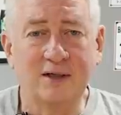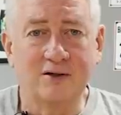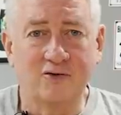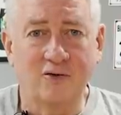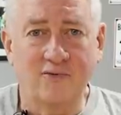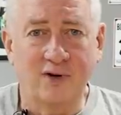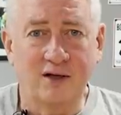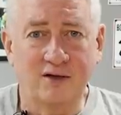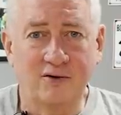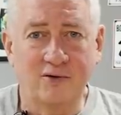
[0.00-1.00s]
controlled flight
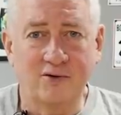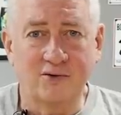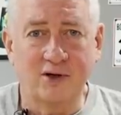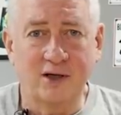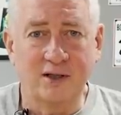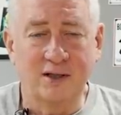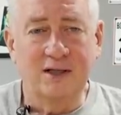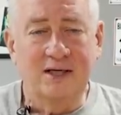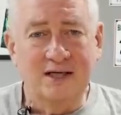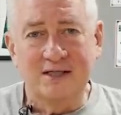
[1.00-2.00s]
into terrain.
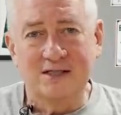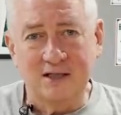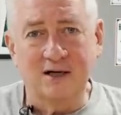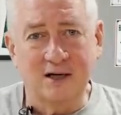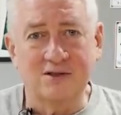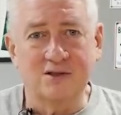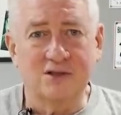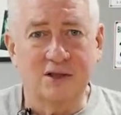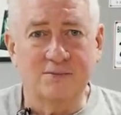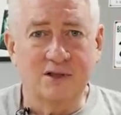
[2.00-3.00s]
G-Loc is a
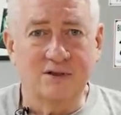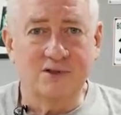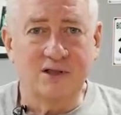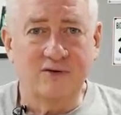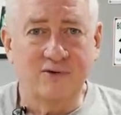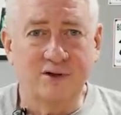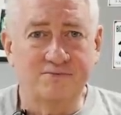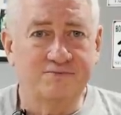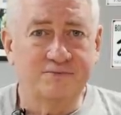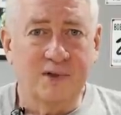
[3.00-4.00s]
subset of CFIT.
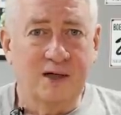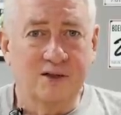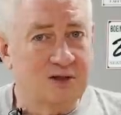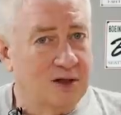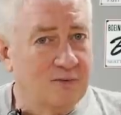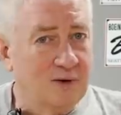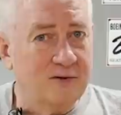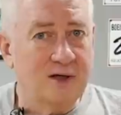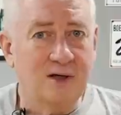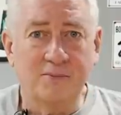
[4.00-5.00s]
There's nothing wrong
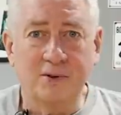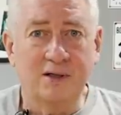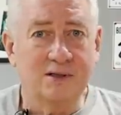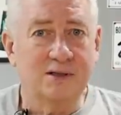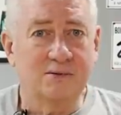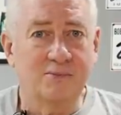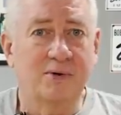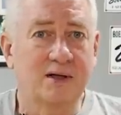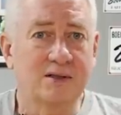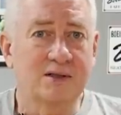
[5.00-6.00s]
with the airplane except the
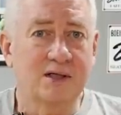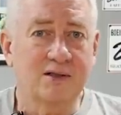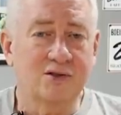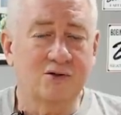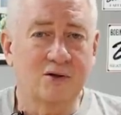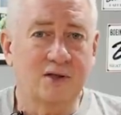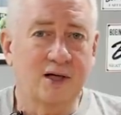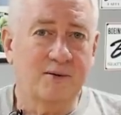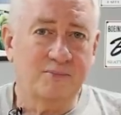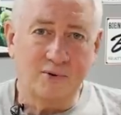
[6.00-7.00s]
pilot's taking a short
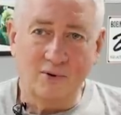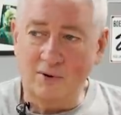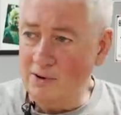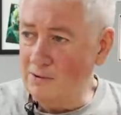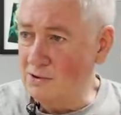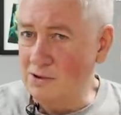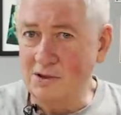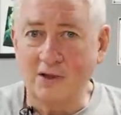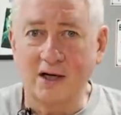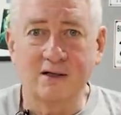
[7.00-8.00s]
nap or he was
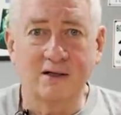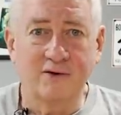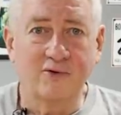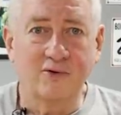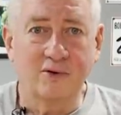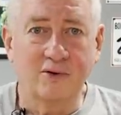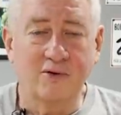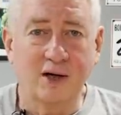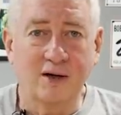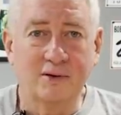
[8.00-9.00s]
distracted and he flew into the
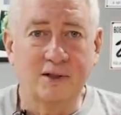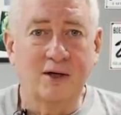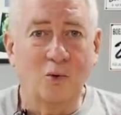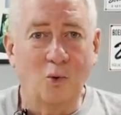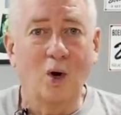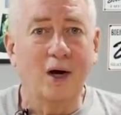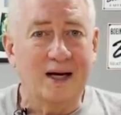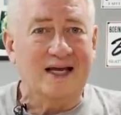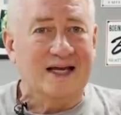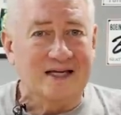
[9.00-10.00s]
ground.
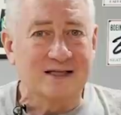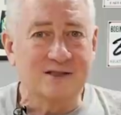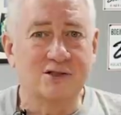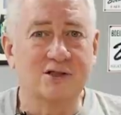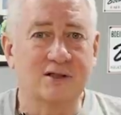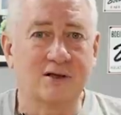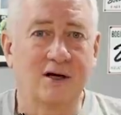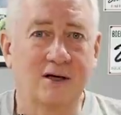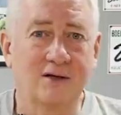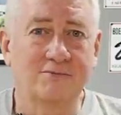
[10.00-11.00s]
What is
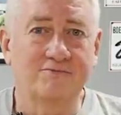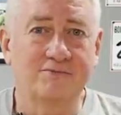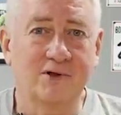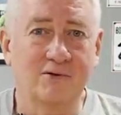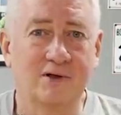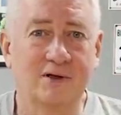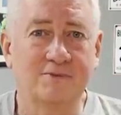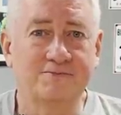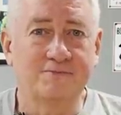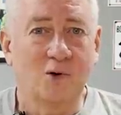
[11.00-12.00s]
G-Loc? Okay.
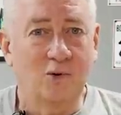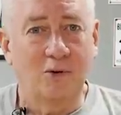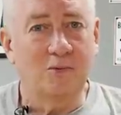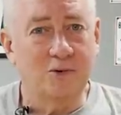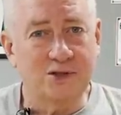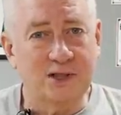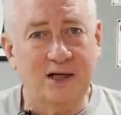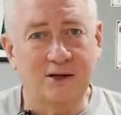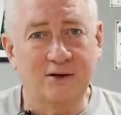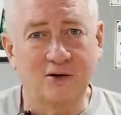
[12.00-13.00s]
Well, when we're
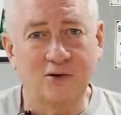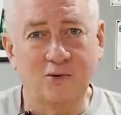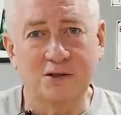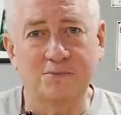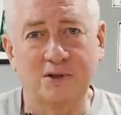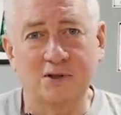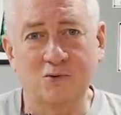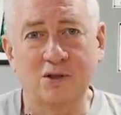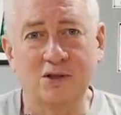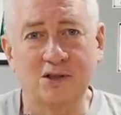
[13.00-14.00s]
standing on Earth, we experience
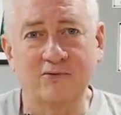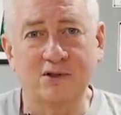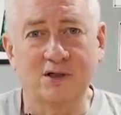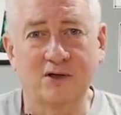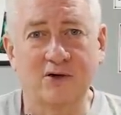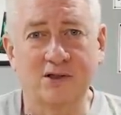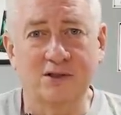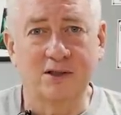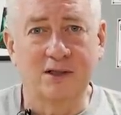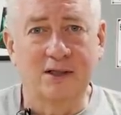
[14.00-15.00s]
1G of acceleration.